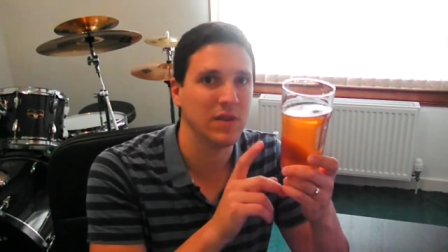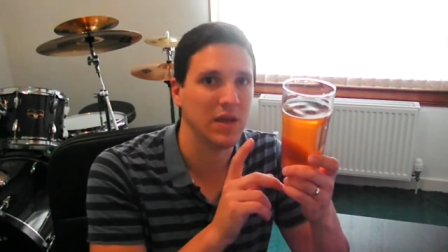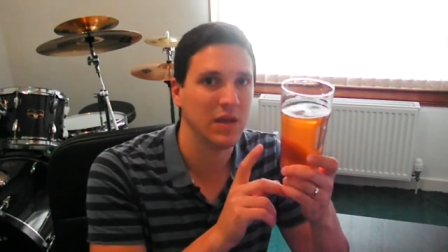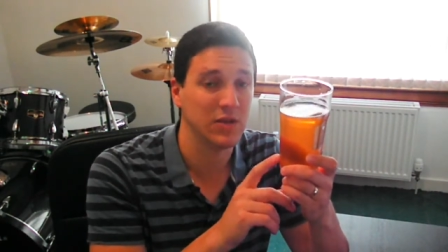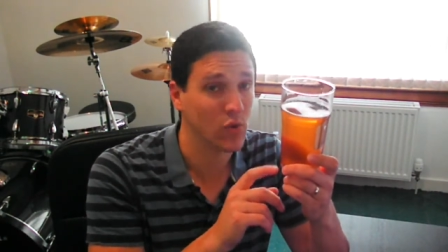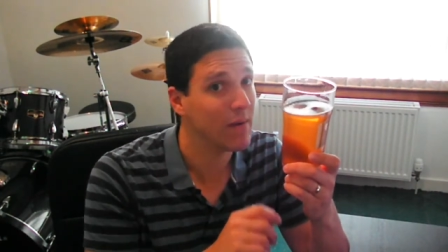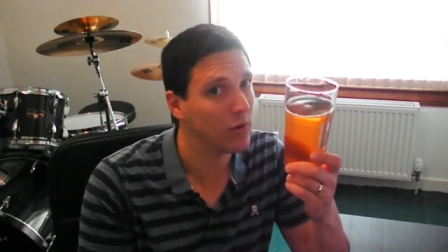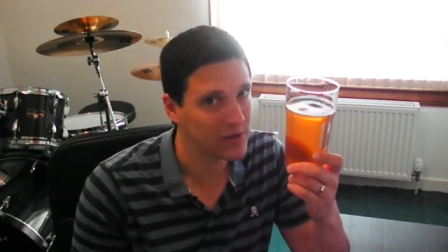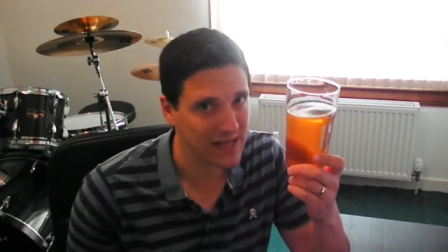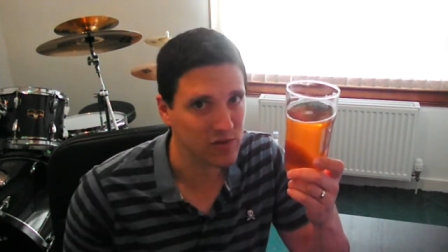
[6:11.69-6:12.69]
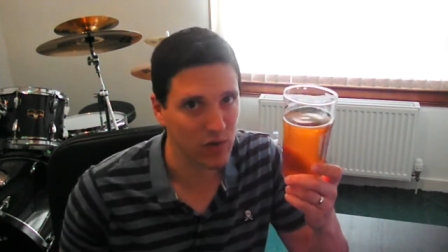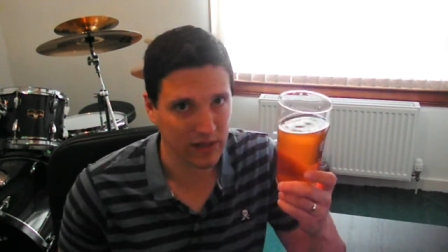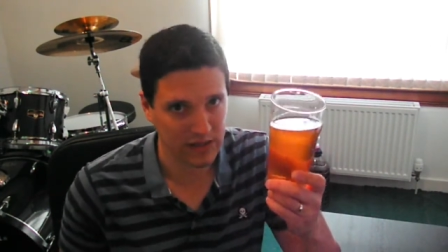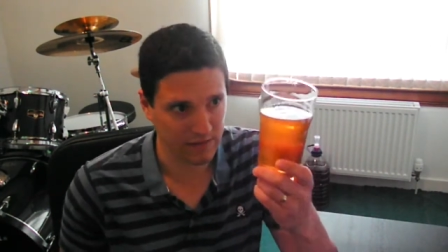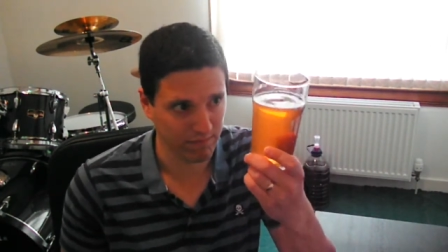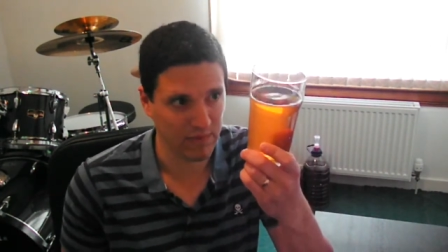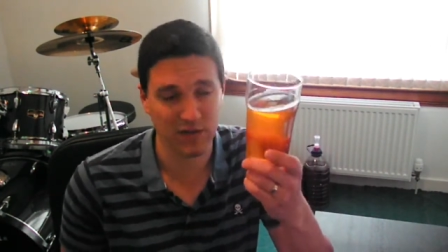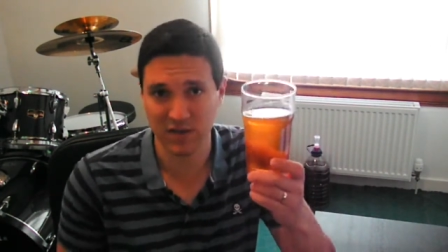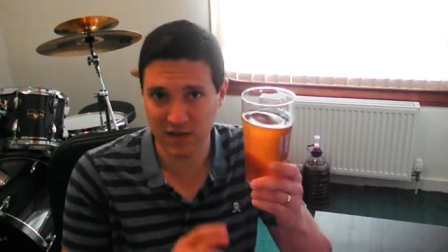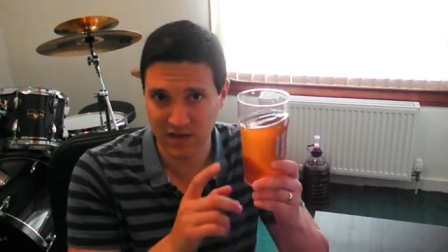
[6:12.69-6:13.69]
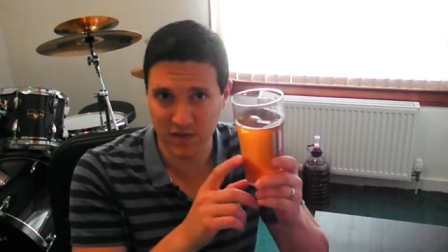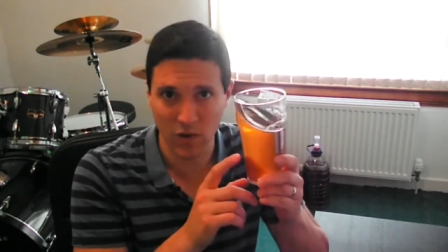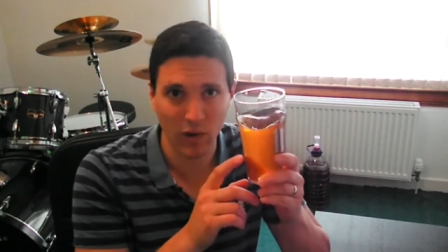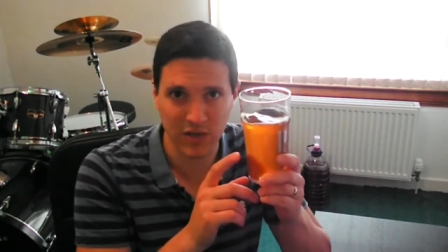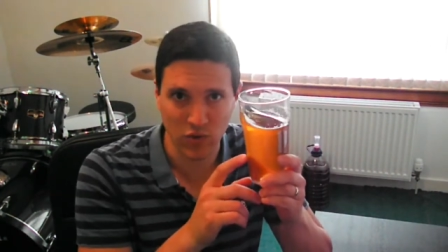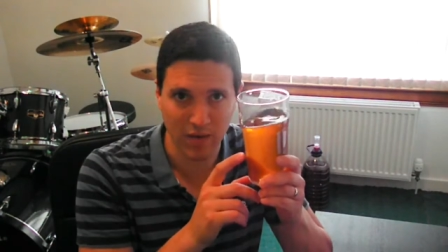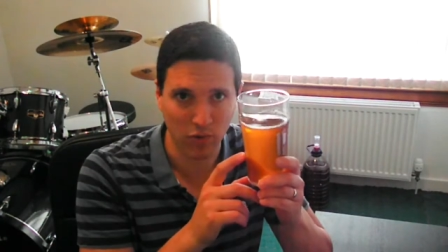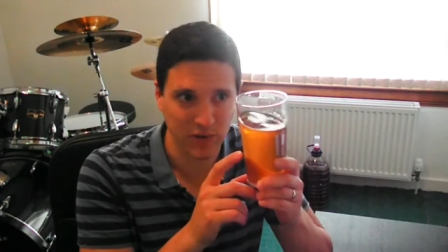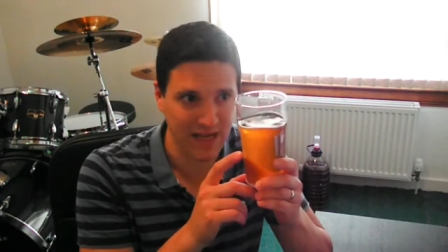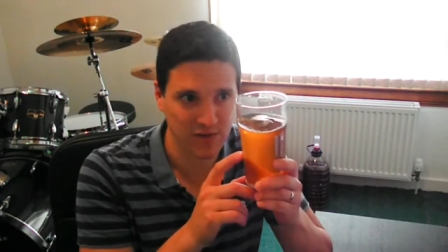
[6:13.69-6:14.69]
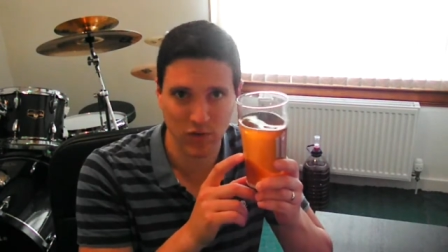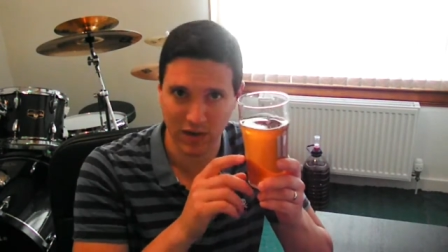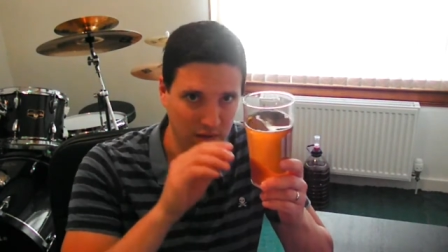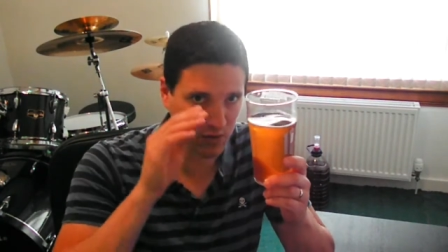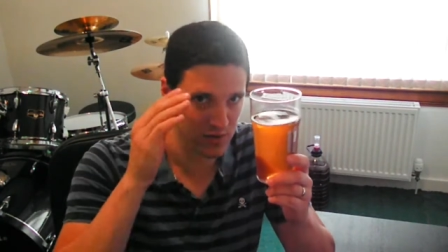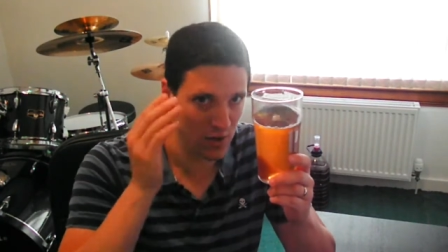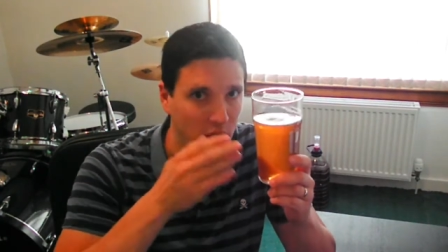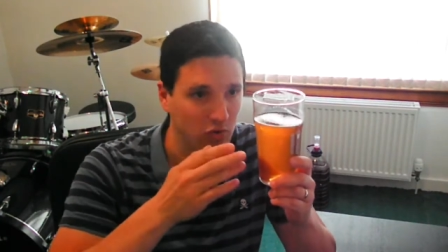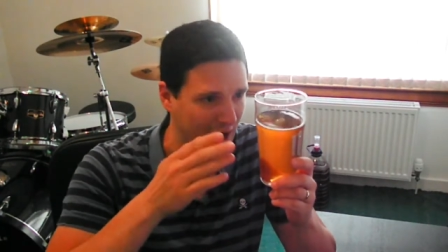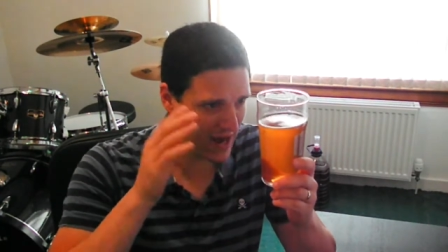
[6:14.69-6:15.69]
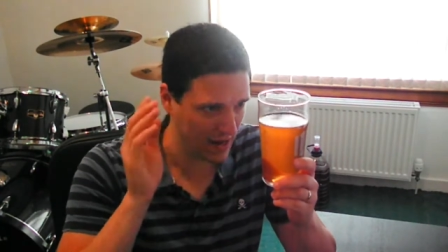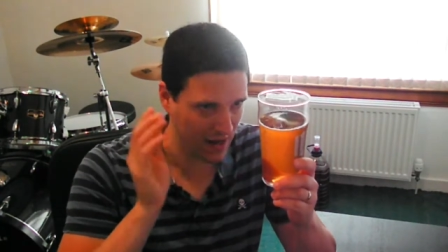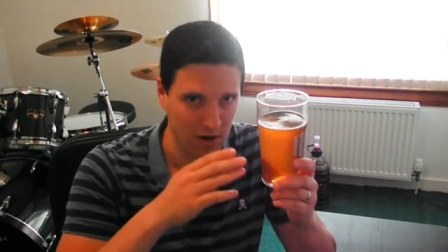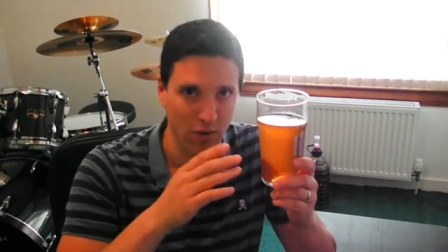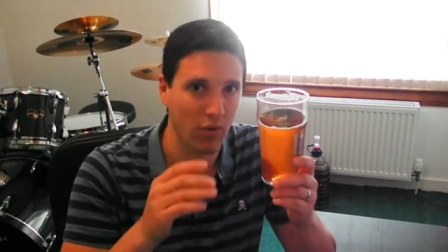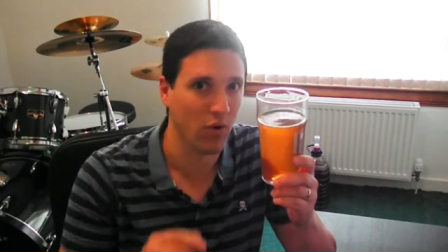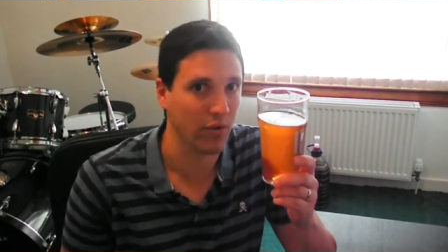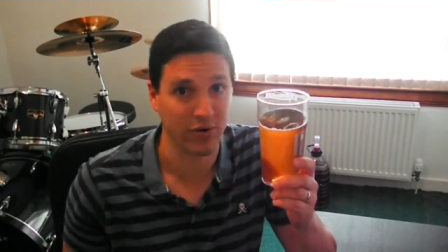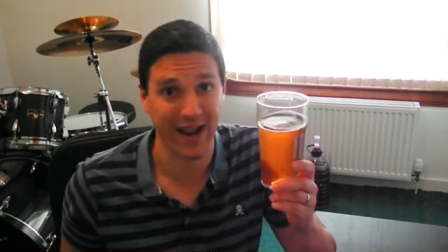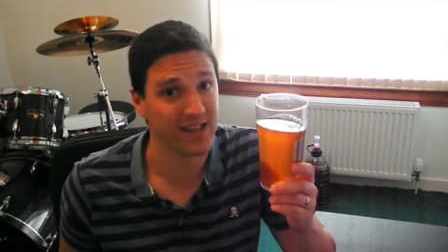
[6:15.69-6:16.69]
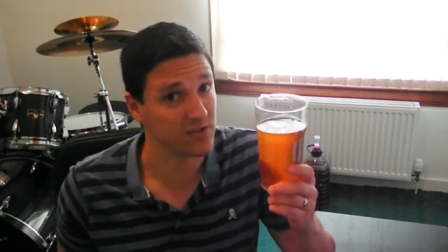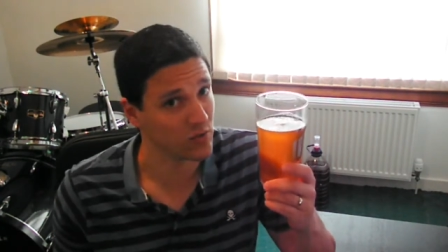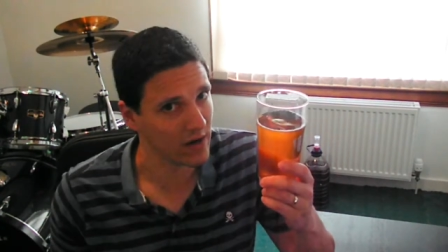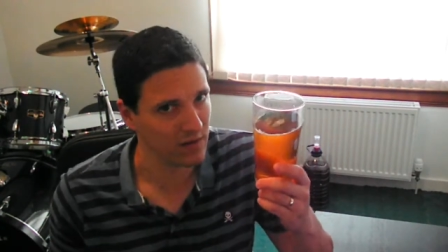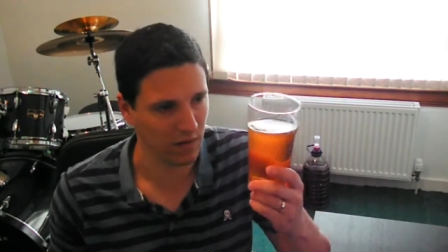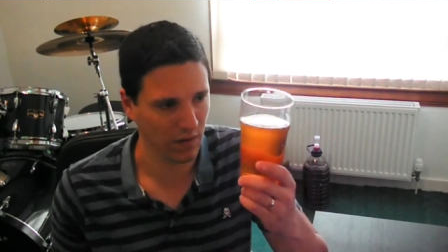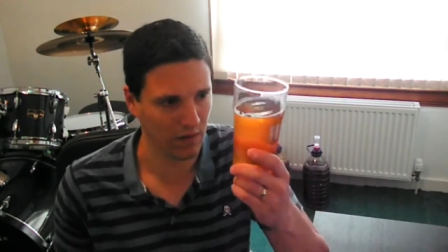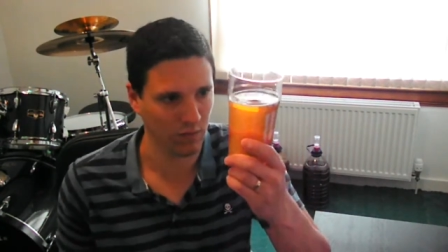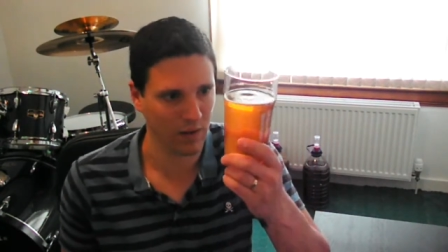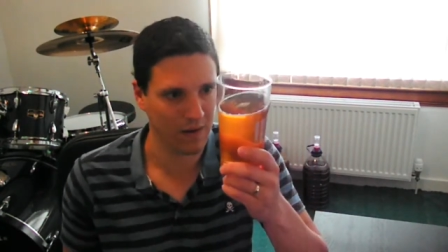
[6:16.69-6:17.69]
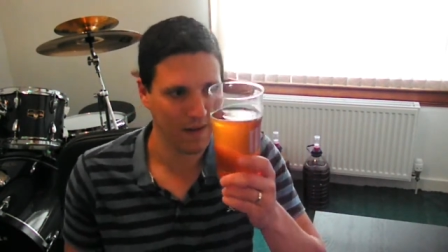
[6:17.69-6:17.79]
the dry malt extract, because this is only dry malt extract. There is no grain and no other extracts in this one.